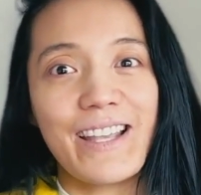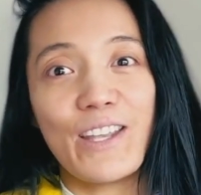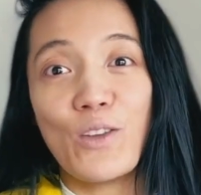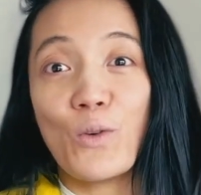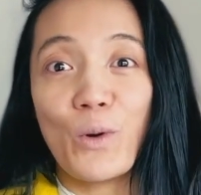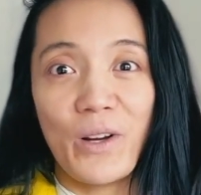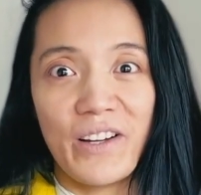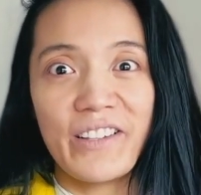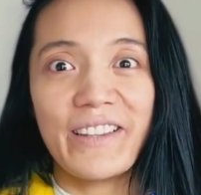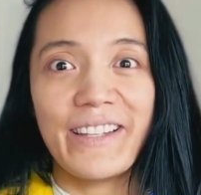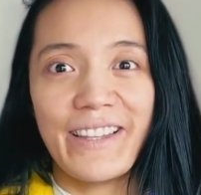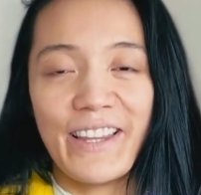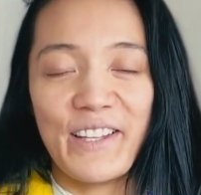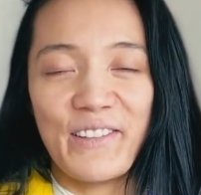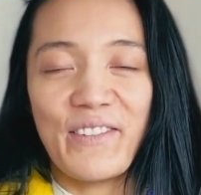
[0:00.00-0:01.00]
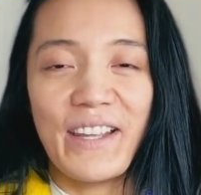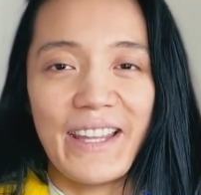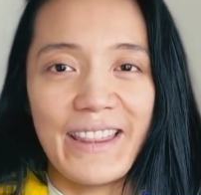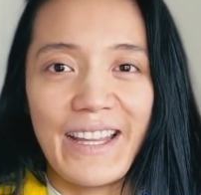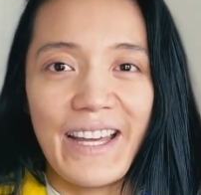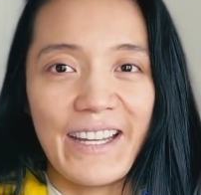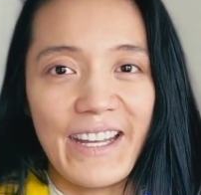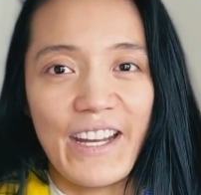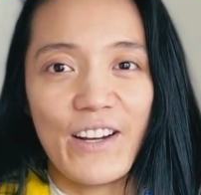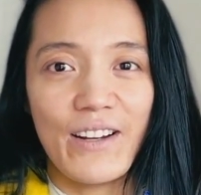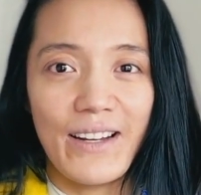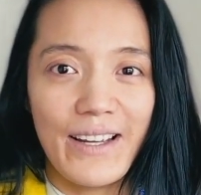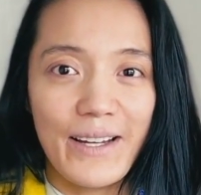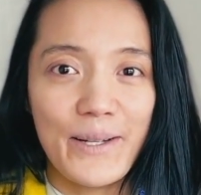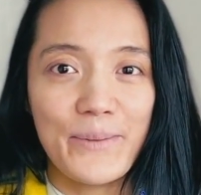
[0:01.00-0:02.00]
that you currently live in that
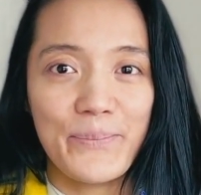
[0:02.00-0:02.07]
area.